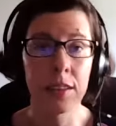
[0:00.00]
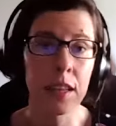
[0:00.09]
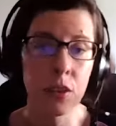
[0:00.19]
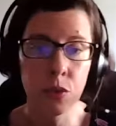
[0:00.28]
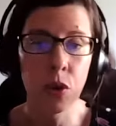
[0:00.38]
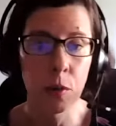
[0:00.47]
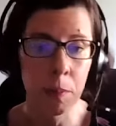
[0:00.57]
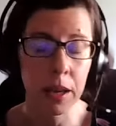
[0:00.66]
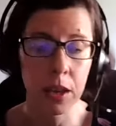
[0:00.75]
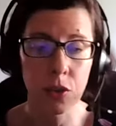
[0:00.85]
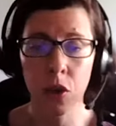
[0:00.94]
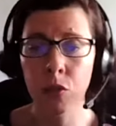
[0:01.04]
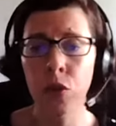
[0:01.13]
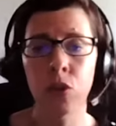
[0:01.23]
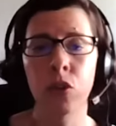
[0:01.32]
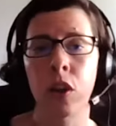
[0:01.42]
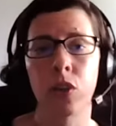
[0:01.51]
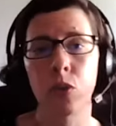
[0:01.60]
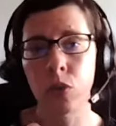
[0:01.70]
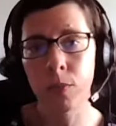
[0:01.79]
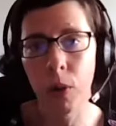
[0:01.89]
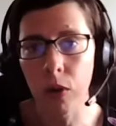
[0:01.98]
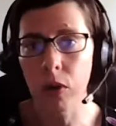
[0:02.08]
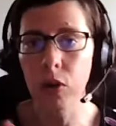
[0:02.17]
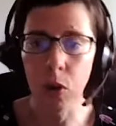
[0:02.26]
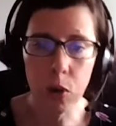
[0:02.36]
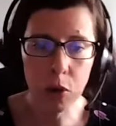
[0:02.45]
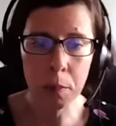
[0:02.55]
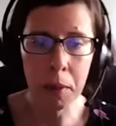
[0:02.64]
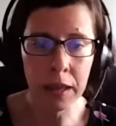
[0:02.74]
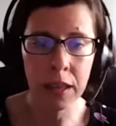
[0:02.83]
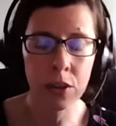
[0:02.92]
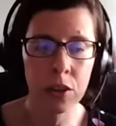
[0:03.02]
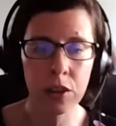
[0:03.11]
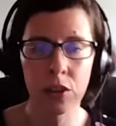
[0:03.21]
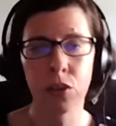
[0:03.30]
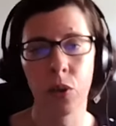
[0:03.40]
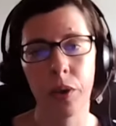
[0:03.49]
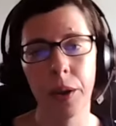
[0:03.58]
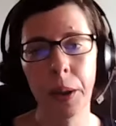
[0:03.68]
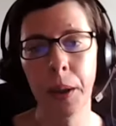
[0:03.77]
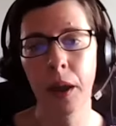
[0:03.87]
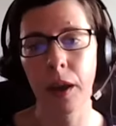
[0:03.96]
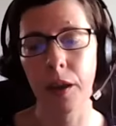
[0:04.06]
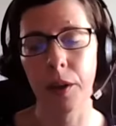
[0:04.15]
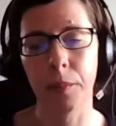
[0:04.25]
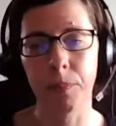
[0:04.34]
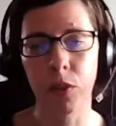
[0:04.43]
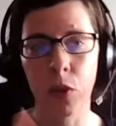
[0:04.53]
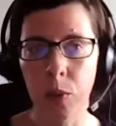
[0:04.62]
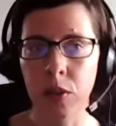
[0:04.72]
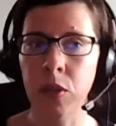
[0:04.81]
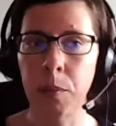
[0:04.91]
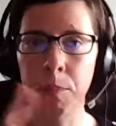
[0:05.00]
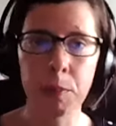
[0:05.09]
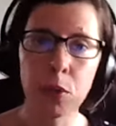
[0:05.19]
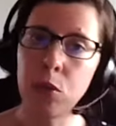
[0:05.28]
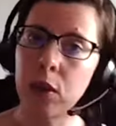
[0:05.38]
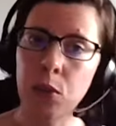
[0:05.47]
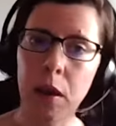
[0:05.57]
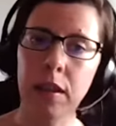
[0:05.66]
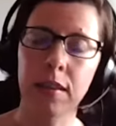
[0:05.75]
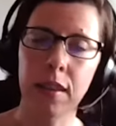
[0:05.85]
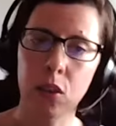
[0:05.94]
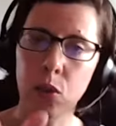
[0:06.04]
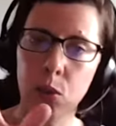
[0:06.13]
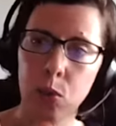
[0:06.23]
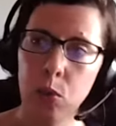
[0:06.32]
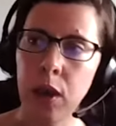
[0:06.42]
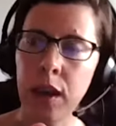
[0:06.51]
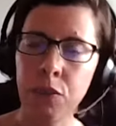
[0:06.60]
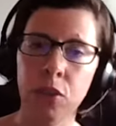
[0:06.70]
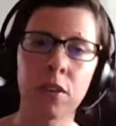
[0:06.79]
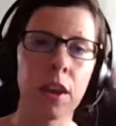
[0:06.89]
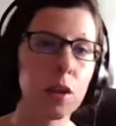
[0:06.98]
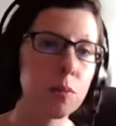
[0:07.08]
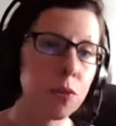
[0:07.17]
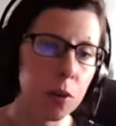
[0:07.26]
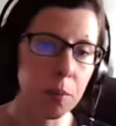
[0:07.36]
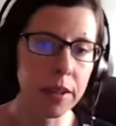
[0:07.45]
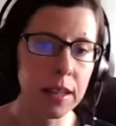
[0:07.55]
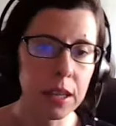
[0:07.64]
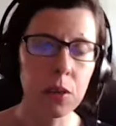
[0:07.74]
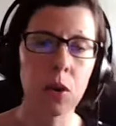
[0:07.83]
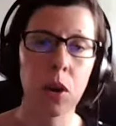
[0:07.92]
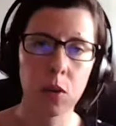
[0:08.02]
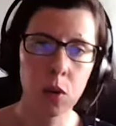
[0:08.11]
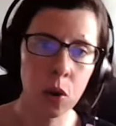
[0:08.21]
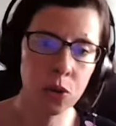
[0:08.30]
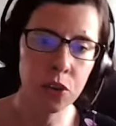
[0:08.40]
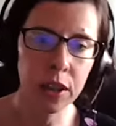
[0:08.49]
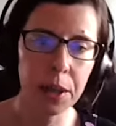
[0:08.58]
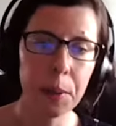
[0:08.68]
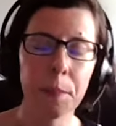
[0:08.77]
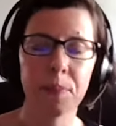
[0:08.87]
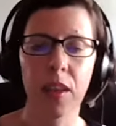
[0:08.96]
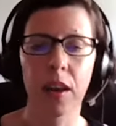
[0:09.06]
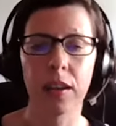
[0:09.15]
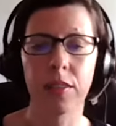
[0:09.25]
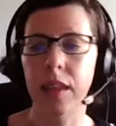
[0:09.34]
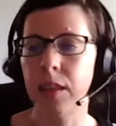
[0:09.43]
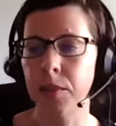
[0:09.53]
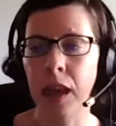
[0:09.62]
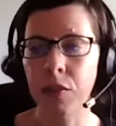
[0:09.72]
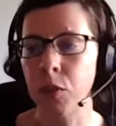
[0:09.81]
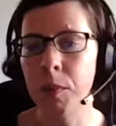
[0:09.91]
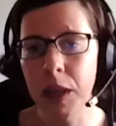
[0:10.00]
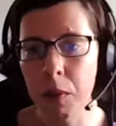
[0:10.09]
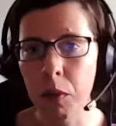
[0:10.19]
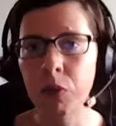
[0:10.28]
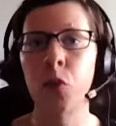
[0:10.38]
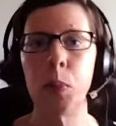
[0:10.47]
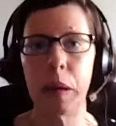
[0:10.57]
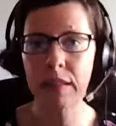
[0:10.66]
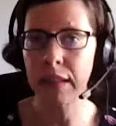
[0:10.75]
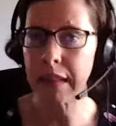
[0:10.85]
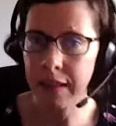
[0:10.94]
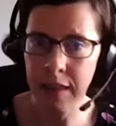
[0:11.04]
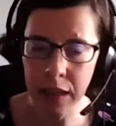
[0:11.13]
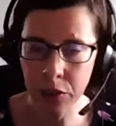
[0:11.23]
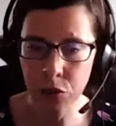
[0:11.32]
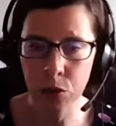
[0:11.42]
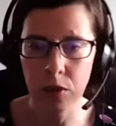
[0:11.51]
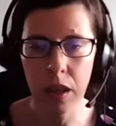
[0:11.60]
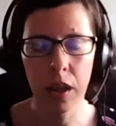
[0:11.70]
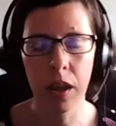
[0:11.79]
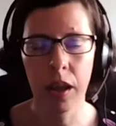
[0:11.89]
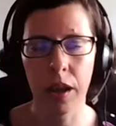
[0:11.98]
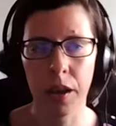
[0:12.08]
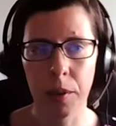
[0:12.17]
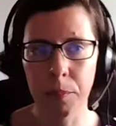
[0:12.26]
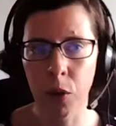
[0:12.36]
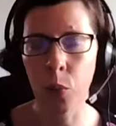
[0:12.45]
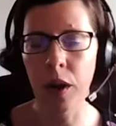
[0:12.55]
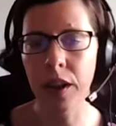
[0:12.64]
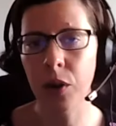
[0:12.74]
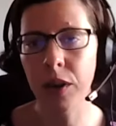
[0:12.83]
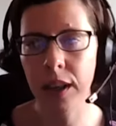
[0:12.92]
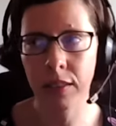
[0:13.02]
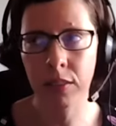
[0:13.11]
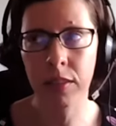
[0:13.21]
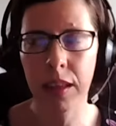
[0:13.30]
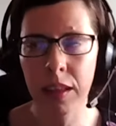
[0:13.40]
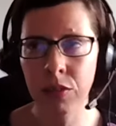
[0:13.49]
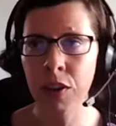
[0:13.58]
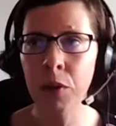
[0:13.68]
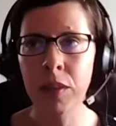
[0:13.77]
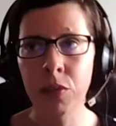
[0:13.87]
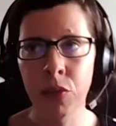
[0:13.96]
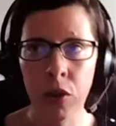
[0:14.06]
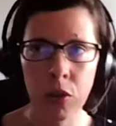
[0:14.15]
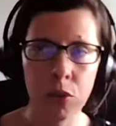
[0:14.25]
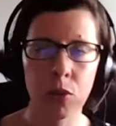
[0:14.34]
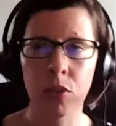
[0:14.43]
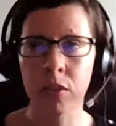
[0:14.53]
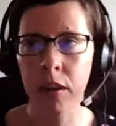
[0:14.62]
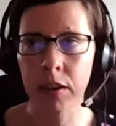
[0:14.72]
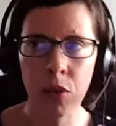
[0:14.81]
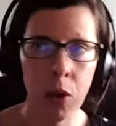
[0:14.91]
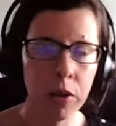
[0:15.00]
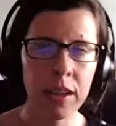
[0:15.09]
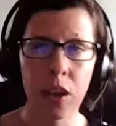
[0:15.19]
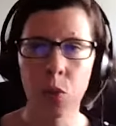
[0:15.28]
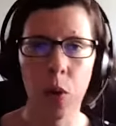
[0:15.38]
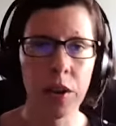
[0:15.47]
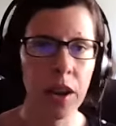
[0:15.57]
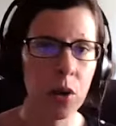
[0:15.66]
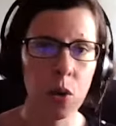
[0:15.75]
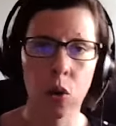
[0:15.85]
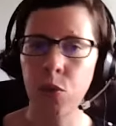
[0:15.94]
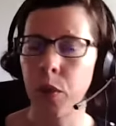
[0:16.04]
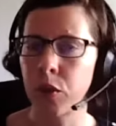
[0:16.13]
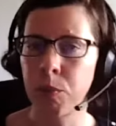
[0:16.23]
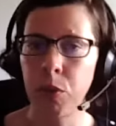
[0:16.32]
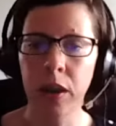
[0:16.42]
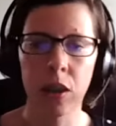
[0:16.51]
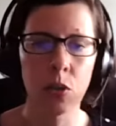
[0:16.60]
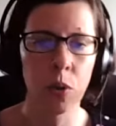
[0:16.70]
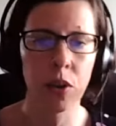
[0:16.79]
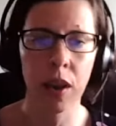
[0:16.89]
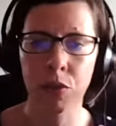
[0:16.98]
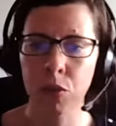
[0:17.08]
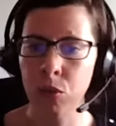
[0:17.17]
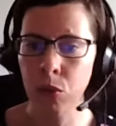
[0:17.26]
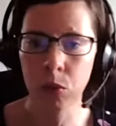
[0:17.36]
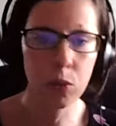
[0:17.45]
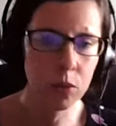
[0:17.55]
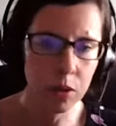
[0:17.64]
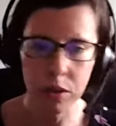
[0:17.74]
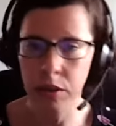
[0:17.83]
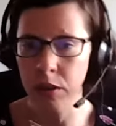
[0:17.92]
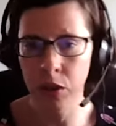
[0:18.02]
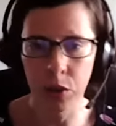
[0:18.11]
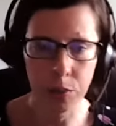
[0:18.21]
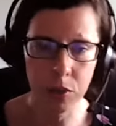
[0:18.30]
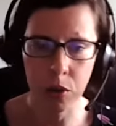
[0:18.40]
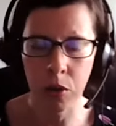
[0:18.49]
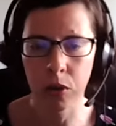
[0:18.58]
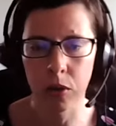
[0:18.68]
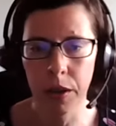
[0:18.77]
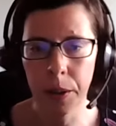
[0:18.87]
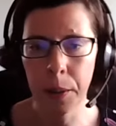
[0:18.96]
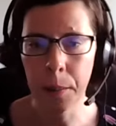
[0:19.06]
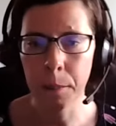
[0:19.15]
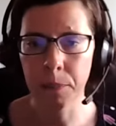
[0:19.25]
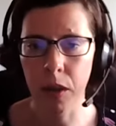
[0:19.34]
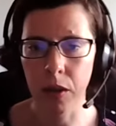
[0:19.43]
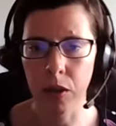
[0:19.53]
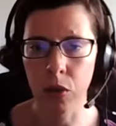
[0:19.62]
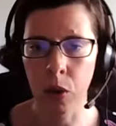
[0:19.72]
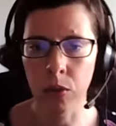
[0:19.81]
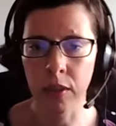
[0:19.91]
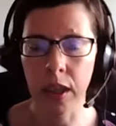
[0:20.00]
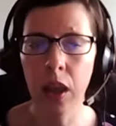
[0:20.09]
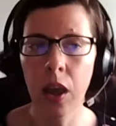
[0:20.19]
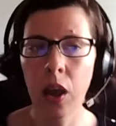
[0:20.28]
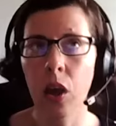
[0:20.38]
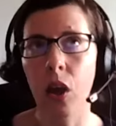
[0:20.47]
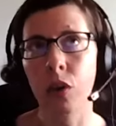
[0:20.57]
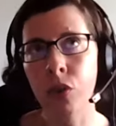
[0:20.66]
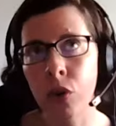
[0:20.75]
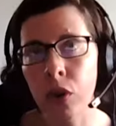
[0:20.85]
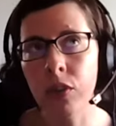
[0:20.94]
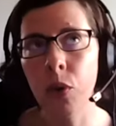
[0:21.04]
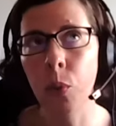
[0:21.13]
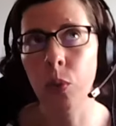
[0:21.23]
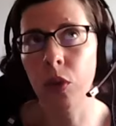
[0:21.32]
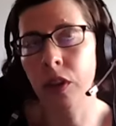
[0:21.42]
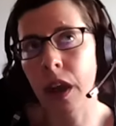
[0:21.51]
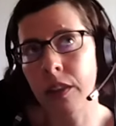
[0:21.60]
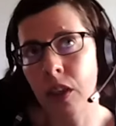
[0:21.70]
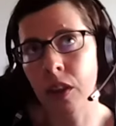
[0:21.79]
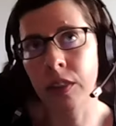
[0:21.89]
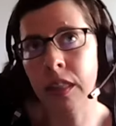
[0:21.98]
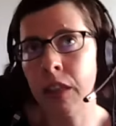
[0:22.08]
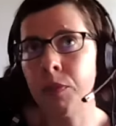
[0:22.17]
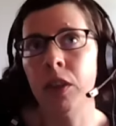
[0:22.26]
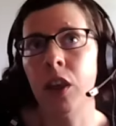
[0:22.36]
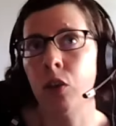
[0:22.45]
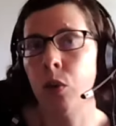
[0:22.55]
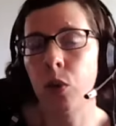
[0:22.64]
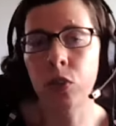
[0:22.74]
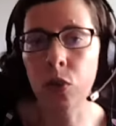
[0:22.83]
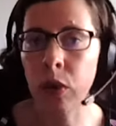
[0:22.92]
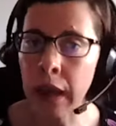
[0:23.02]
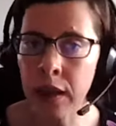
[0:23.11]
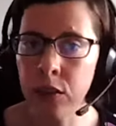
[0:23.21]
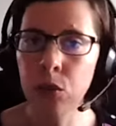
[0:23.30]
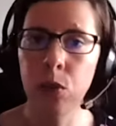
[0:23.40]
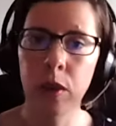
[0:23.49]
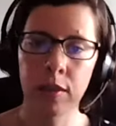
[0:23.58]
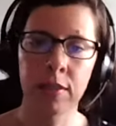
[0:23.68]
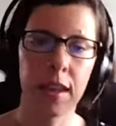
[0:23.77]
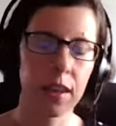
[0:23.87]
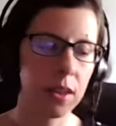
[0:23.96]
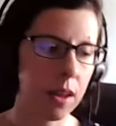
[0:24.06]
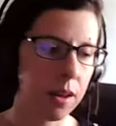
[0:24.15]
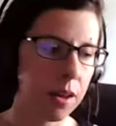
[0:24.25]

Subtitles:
it is for a package. Of course, you can do smaller, longer packages, or what some people do as well is that you have to sign up for monthly coaching, and they have the minimum of 3 months, and then they can choose. But 1 hour, it's very difficult to start talking in 1 hour of what the book is, what you have to do, the whole thing. Of course, a thing that you also can do is say,